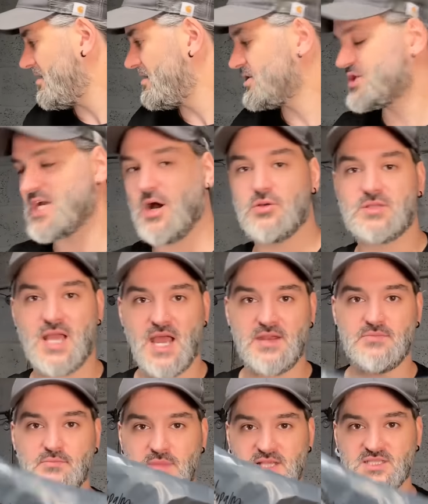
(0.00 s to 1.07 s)
Shell,
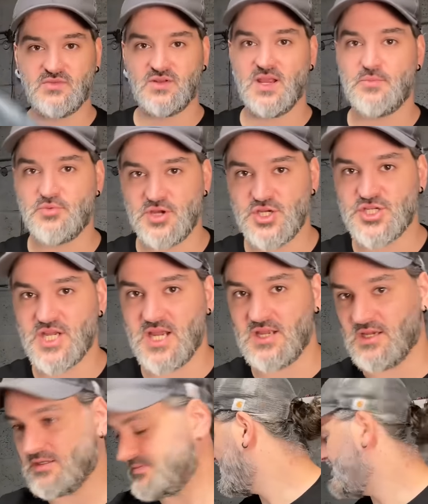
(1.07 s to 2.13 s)
Dan, massively appreciate
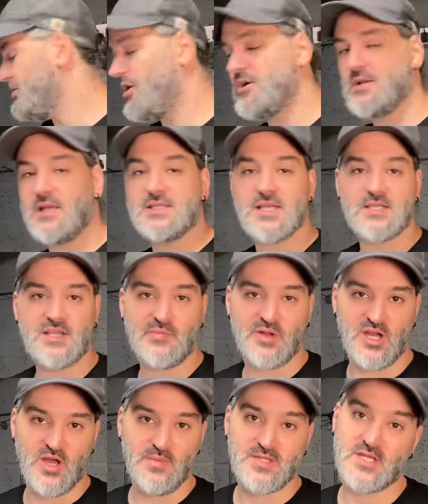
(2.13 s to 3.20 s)
you. And not only is it a
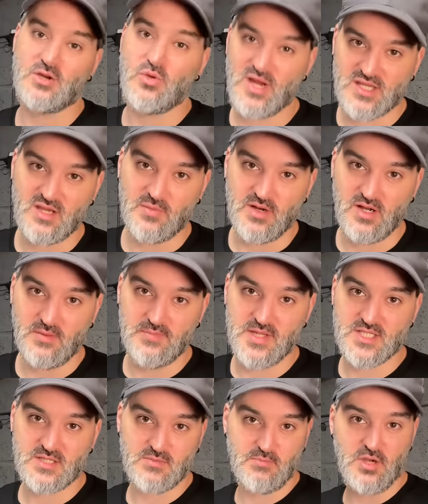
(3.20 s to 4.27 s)
double up, it's a quick double up.
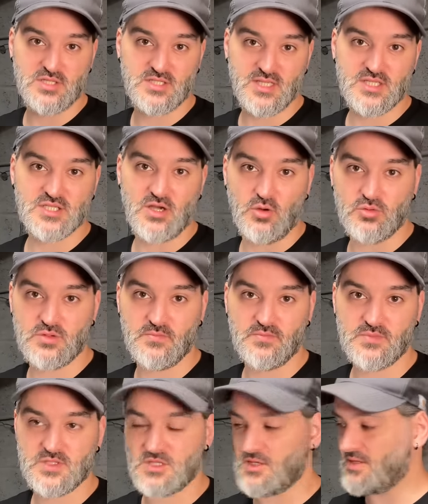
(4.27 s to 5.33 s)
Most of this sold.
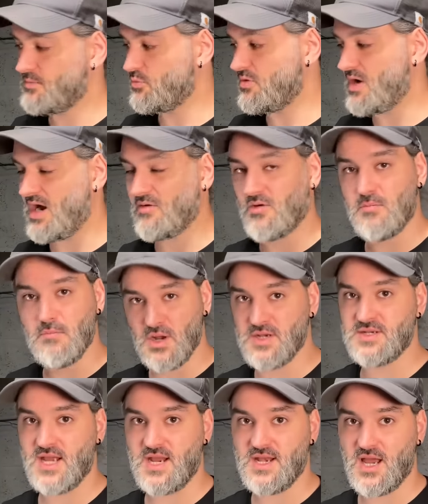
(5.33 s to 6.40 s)
So we are on
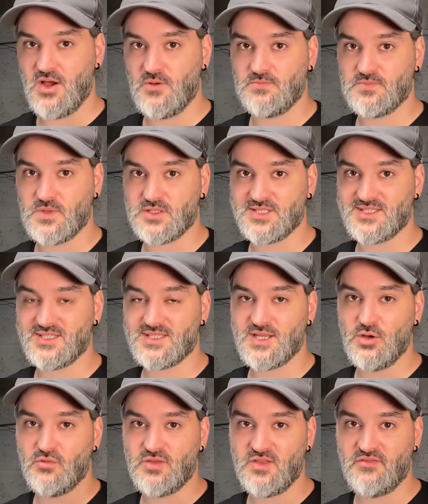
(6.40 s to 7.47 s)
Monday now. I did the
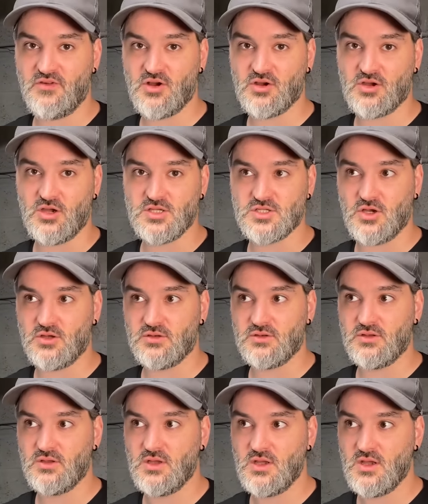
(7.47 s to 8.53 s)
deal for the Funkos on
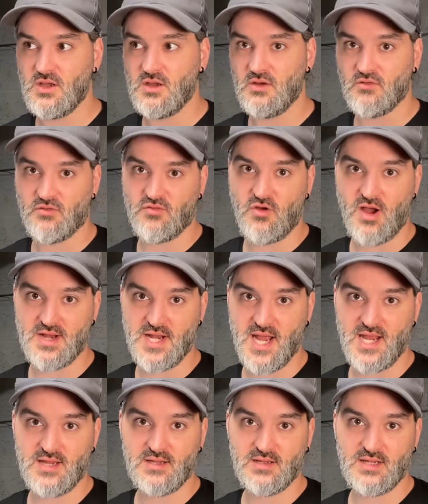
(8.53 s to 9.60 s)

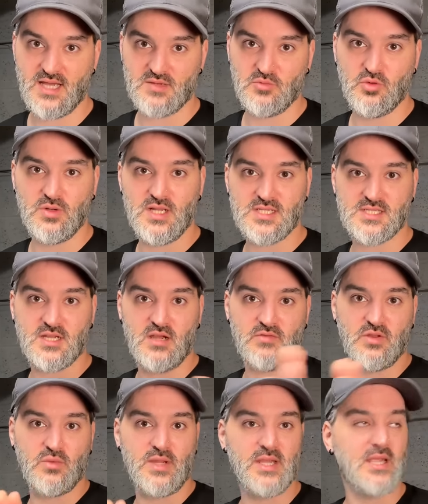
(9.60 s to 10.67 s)
Friday. Had them all listed over
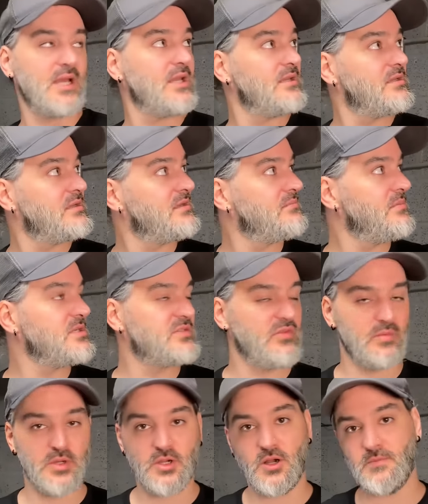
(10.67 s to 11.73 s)
the weekend. Most of
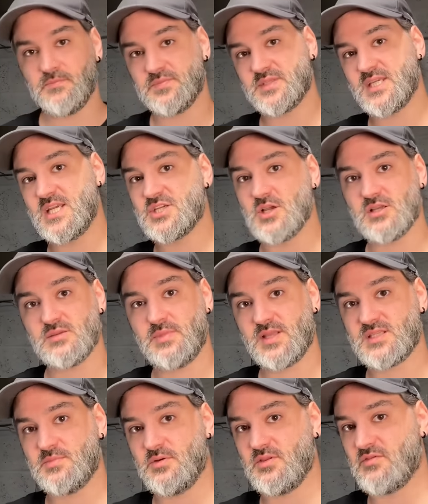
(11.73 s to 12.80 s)
them are gone. T-shirts I
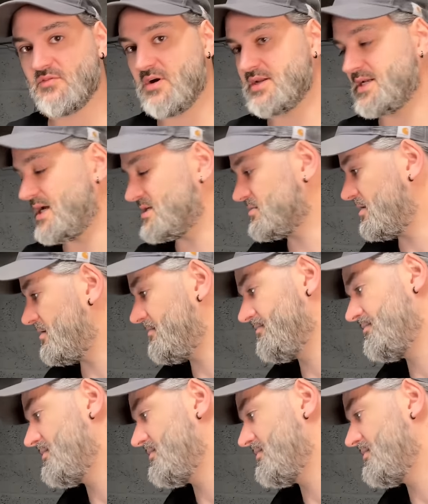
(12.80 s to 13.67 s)
picked up on the Friday as well.